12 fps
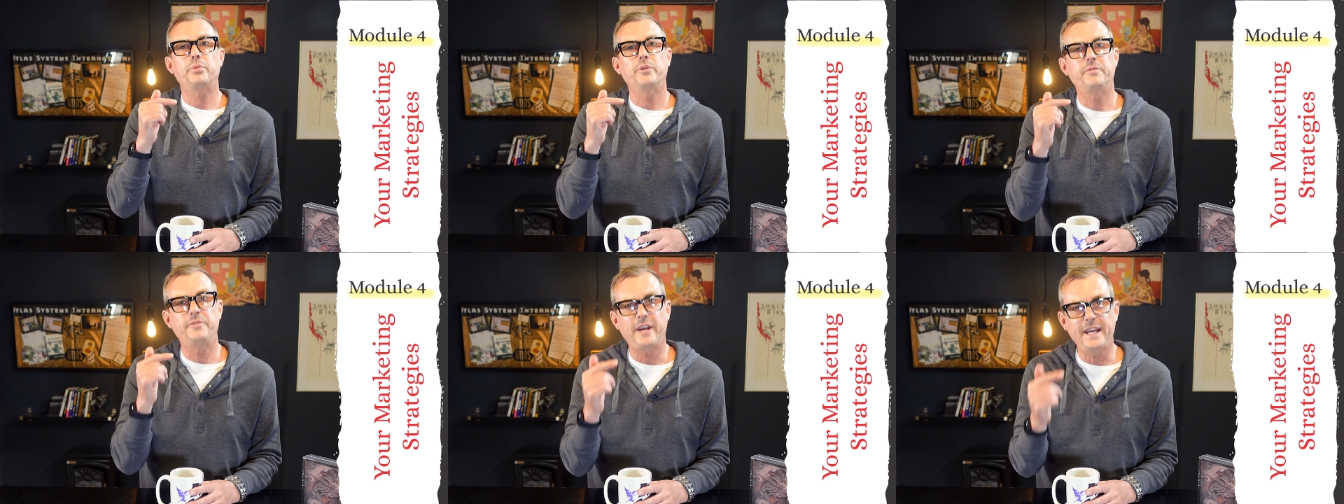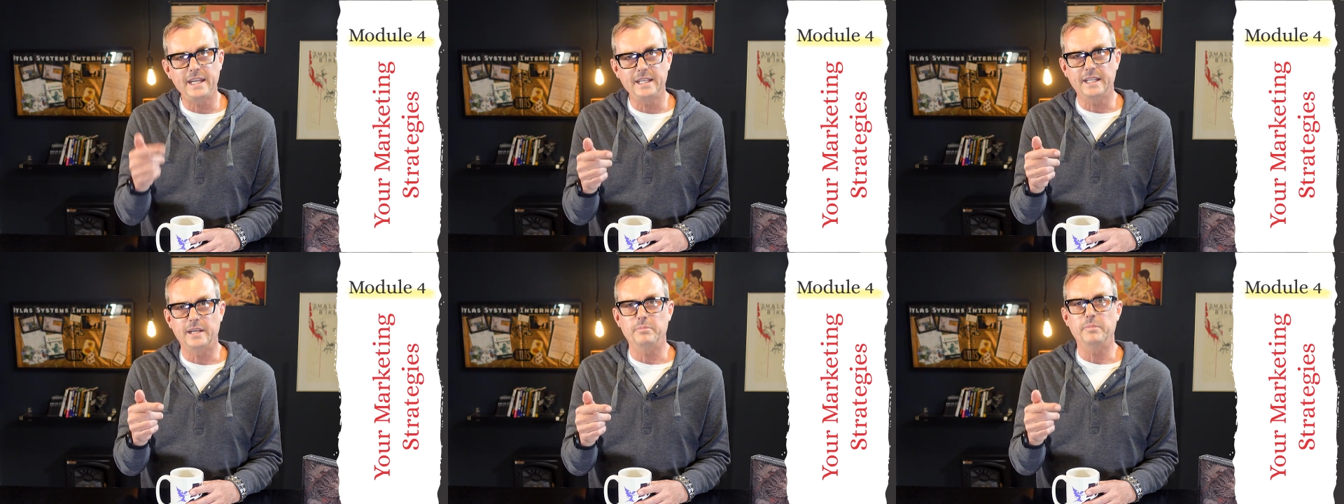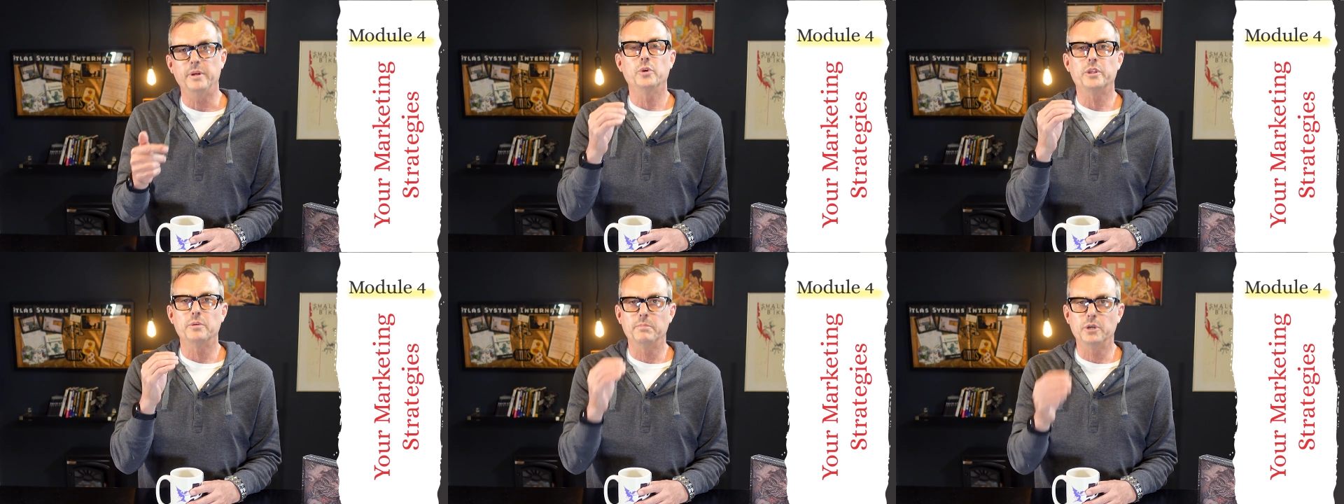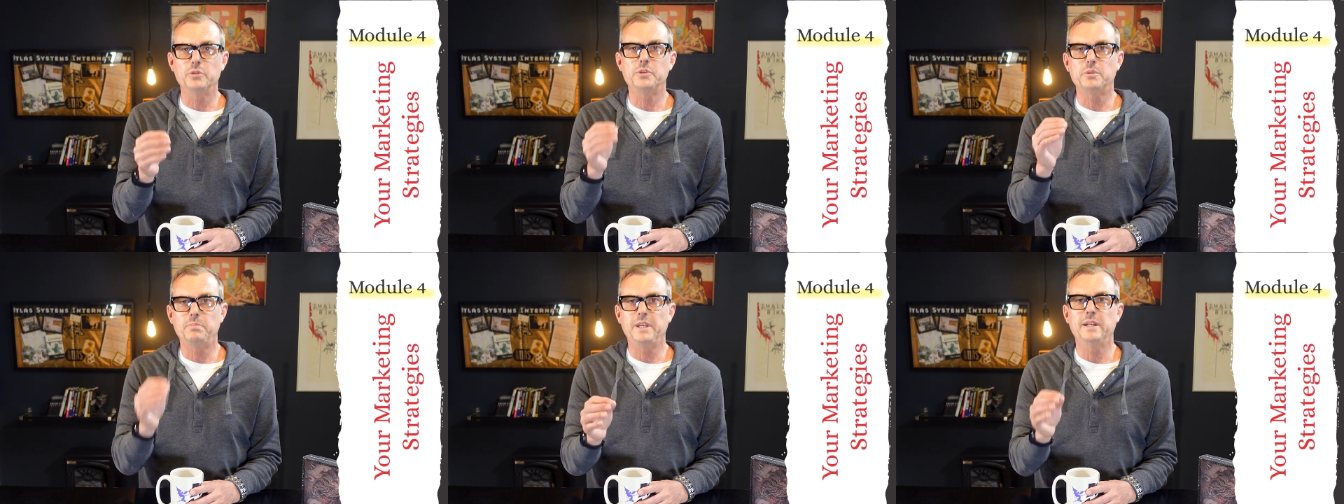providing them with the
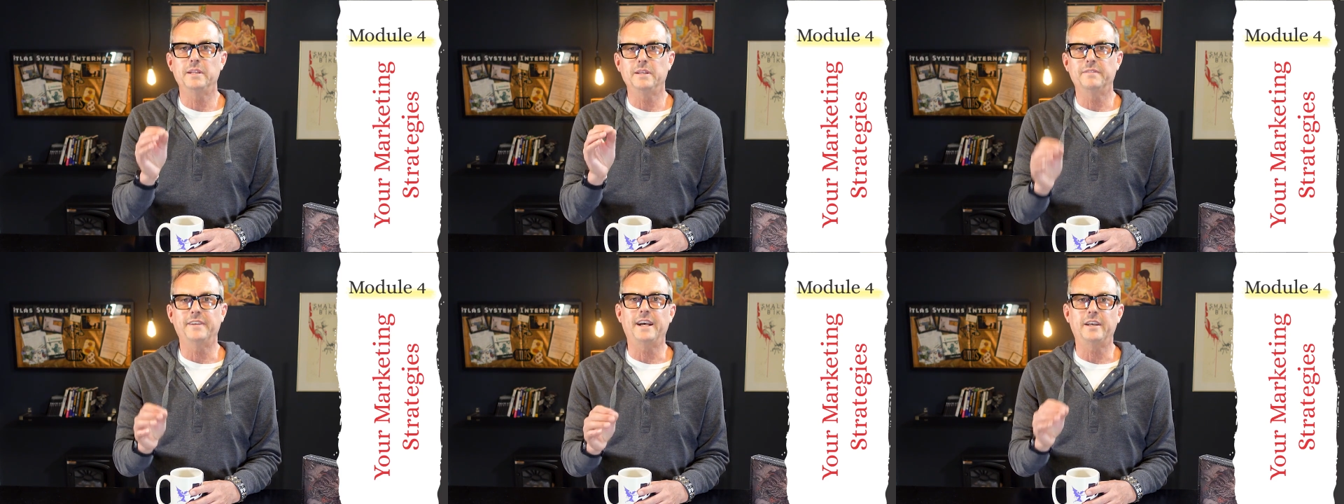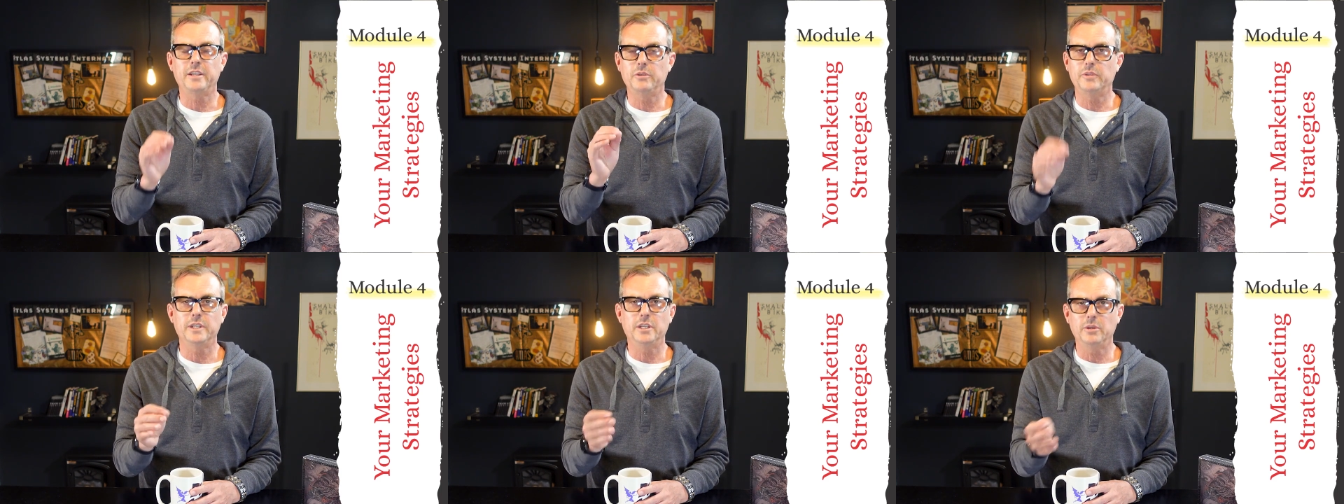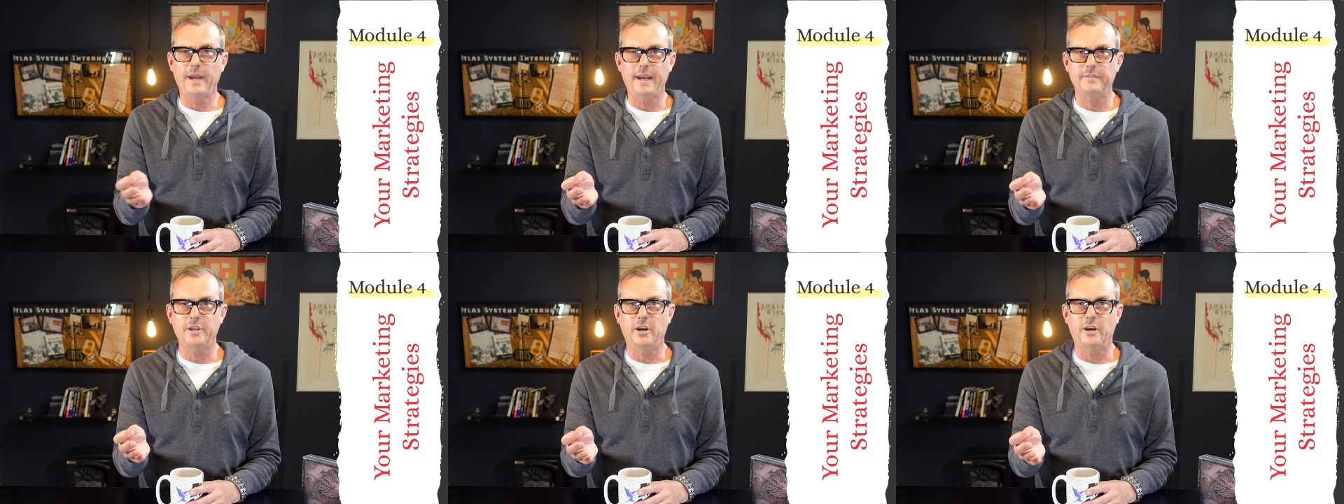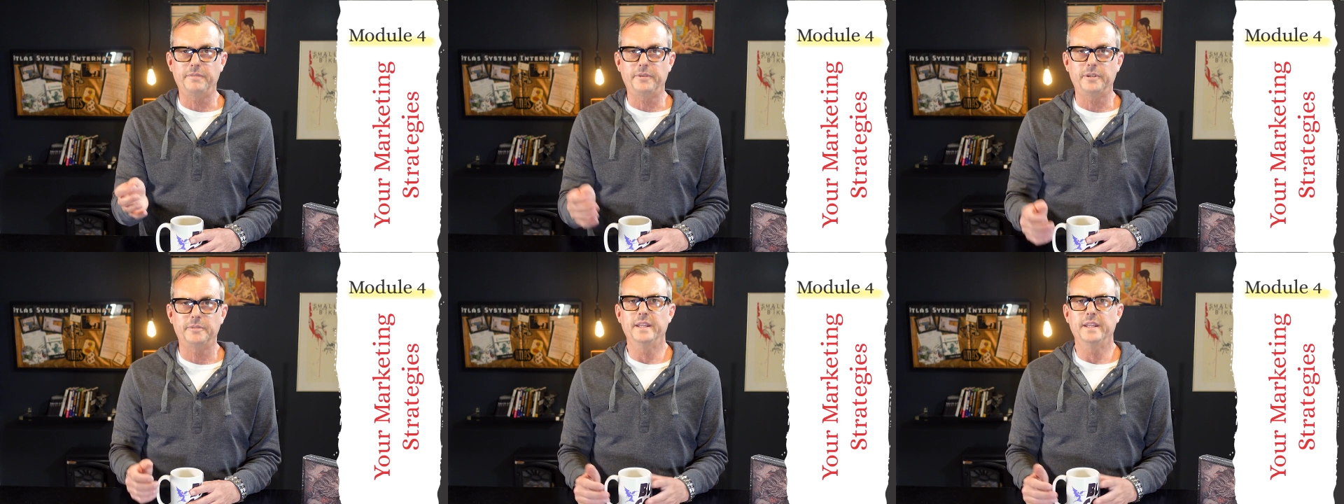most appealing value that you have to offer?